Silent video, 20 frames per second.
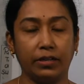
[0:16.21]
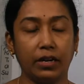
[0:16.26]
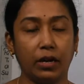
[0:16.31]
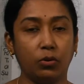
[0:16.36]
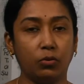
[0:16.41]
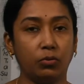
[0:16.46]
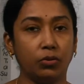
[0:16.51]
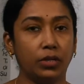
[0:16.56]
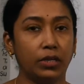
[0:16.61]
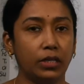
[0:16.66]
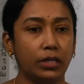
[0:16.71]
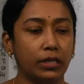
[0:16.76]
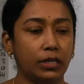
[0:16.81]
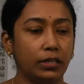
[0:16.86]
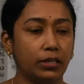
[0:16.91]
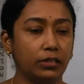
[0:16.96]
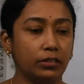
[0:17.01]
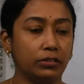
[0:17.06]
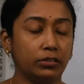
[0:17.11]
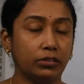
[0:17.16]
Now
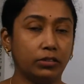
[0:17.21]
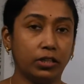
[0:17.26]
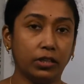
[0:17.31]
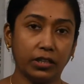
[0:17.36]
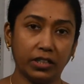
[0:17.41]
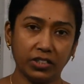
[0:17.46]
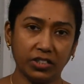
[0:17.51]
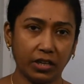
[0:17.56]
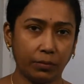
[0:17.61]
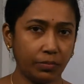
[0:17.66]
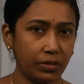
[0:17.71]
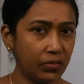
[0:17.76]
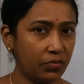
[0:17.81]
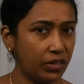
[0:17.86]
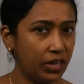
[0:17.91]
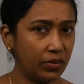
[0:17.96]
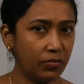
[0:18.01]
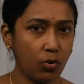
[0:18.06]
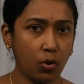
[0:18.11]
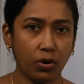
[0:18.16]
3rd chapter
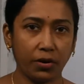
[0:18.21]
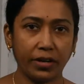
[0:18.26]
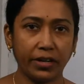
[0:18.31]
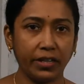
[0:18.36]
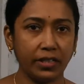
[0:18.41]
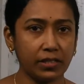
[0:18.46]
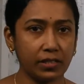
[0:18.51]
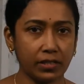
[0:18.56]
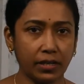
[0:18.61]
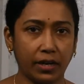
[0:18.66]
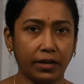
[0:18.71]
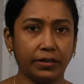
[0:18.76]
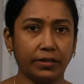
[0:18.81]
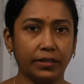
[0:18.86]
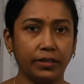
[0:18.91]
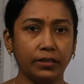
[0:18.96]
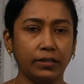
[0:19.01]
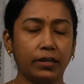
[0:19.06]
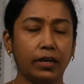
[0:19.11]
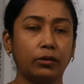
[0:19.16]
we have already started.